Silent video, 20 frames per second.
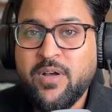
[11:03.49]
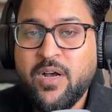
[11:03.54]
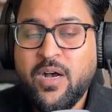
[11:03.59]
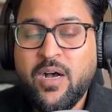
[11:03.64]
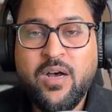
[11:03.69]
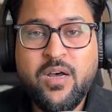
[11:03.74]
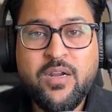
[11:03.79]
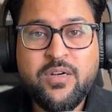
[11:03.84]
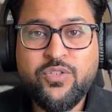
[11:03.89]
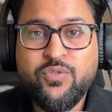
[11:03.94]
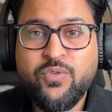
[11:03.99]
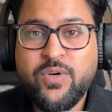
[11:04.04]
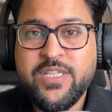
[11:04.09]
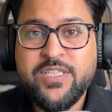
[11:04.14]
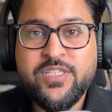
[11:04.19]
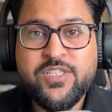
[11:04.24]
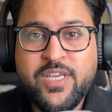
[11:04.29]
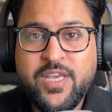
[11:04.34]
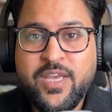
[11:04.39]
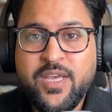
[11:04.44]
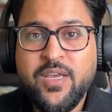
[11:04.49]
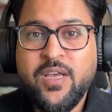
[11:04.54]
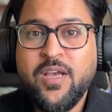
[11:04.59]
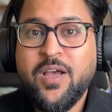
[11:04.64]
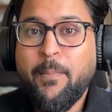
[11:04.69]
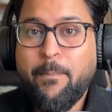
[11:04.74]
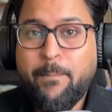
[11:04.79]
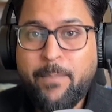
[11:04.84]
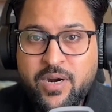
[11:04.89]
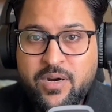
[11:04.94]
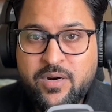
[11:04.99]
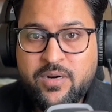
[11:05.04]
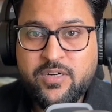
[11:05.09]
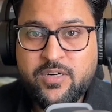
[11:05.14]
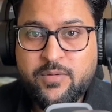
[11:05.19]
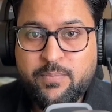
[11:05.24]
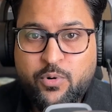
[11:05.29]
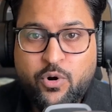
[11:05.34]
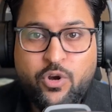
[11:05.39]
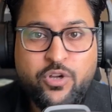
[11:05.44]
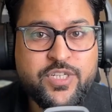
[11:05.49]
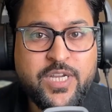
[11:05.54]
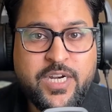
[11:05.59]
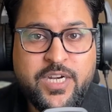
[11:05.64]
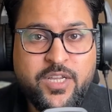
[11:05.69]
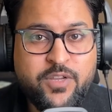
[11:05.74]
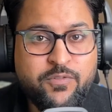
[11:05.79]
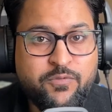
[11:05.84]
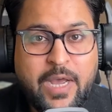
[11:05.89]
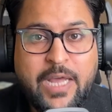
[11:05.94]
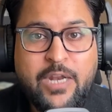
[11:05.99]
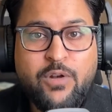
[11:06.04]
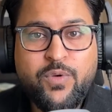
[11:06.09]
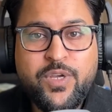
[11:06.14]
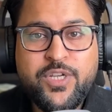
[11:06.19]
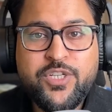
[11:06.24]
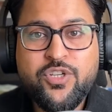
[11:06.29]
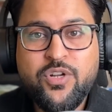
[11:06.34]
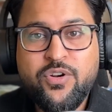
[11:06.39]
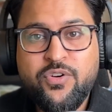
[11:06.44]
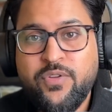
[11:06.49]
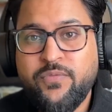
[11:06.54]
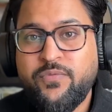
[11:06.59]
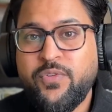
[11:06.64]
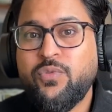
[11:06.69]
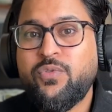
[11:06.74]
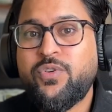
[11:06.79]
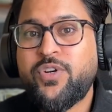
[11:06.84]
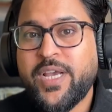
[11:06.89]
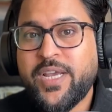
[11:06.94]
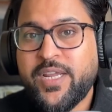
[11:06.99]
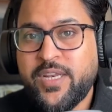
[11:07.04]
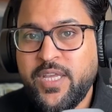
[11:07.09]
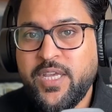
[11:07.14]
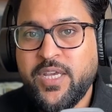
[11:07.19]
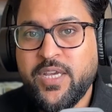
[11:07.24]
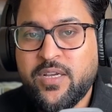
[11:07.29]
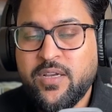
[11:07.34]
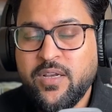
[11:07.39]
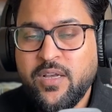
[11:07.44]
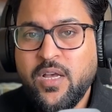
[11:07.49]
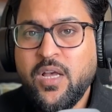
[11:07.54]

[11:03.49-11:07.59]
or you can say PERT, project evaluation review technique.